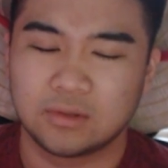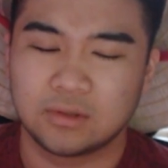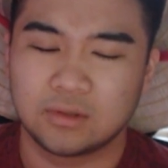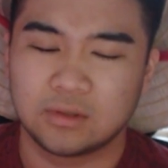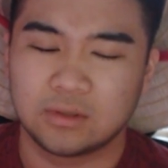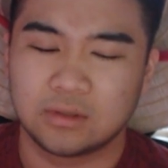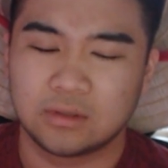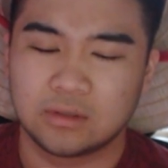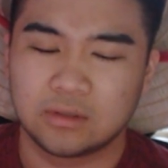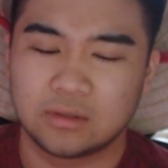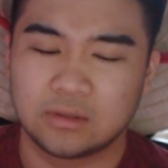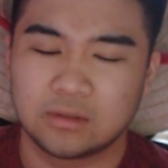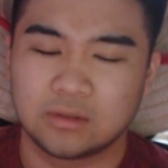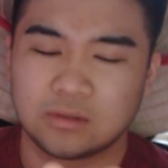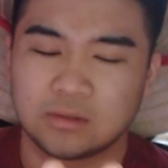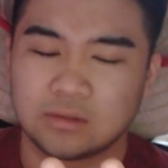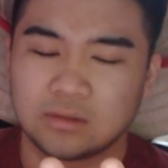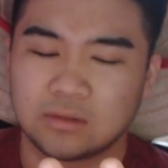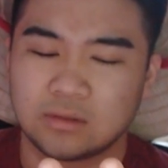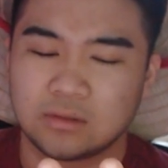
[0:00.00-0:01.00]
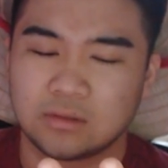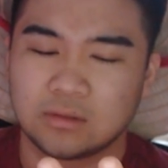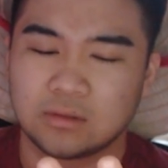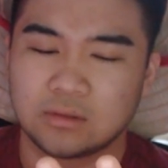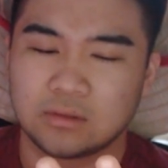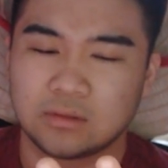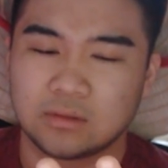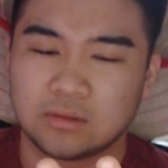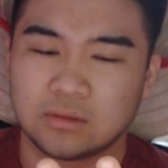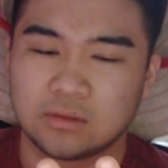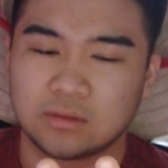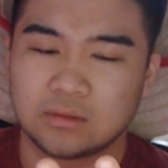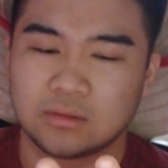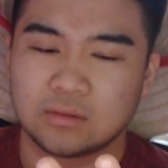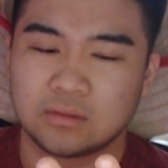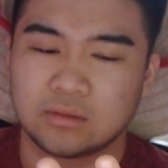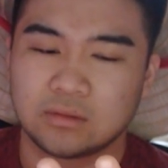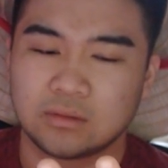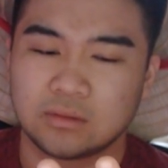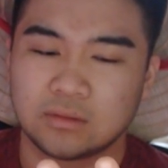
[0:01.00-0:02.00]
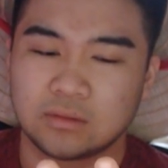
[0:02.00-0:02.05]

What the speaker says: No one is speaking in this clip.